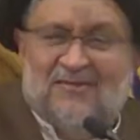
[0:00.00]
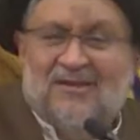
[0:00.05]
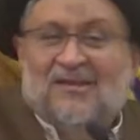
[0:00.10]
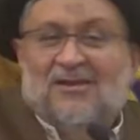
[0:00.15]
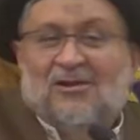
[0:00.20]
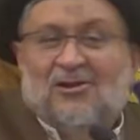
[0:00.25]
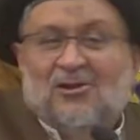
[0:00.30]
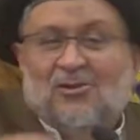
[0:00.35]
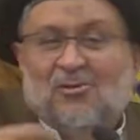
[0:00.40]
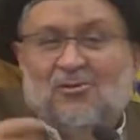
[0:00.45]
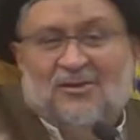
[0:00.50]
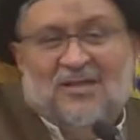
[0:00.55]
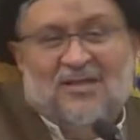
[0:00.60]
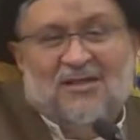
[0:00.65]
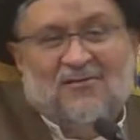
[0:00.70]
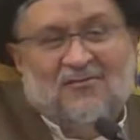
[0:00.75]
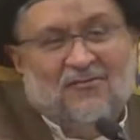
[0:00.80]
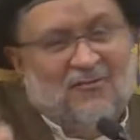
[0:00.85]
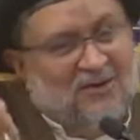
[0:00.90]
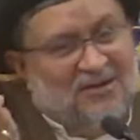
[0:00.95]
looking
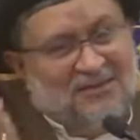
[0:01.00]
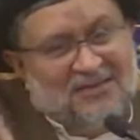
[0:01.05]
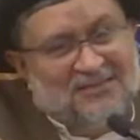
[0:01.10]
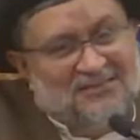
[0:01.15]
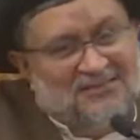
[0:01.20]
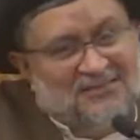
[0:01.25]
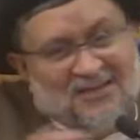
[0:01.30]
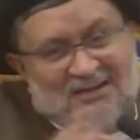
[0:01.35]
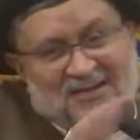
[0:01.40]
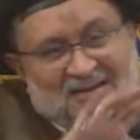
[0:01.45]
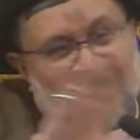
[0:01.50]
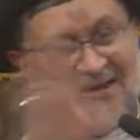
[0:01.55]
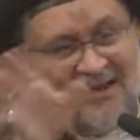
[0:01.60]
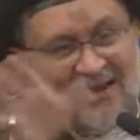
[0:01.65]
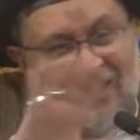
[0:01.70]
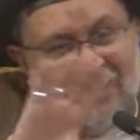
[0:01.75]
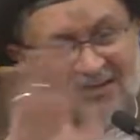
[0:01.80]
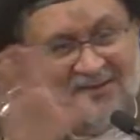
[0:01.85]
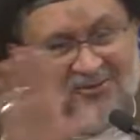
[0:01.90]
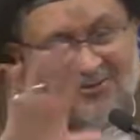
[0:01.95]
for Khidr, I
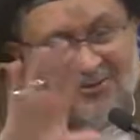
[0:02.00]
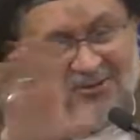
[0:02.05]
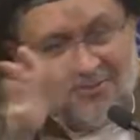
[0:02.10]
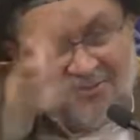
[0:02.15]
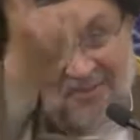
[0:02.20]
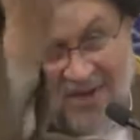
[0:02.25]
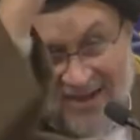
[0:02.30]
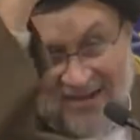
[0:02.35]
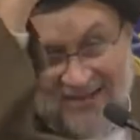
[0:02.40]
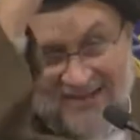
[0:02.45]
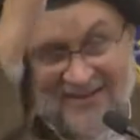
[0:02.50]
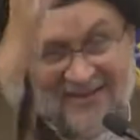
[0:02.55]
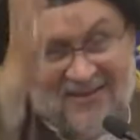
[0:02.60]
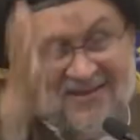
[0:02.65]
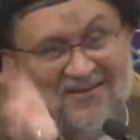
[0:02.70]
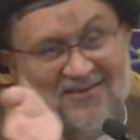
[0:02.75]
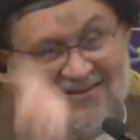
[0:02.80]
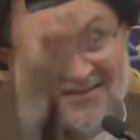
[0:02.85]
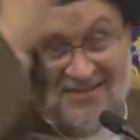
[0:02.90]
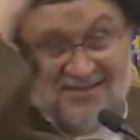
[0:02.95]
don't mind.
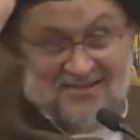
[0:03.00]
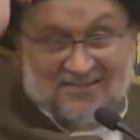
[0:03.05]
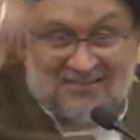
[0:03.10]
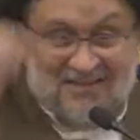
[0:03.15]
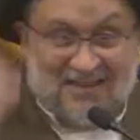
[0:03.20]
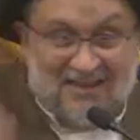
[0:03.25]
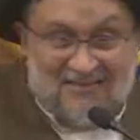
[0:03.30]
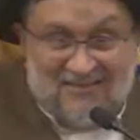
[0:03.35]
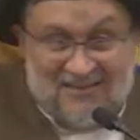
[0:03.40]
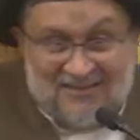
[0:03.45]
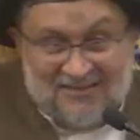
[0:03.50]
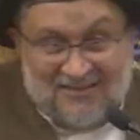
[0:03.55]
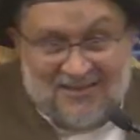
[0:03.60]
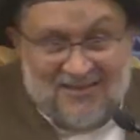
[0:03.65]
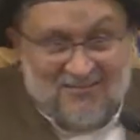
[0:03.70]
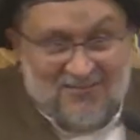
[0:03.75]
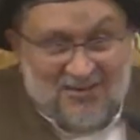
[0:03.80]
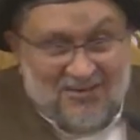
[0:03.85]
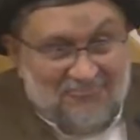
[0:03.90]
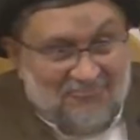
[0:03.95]
Salawat ala
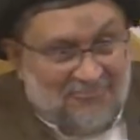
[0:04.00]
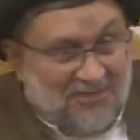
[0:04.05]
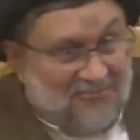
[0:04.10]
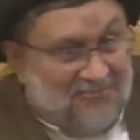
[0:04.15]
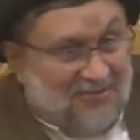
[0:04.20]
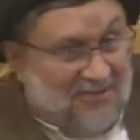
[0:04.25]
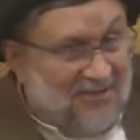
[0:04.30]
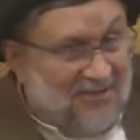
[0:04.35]
Muhammad wa ali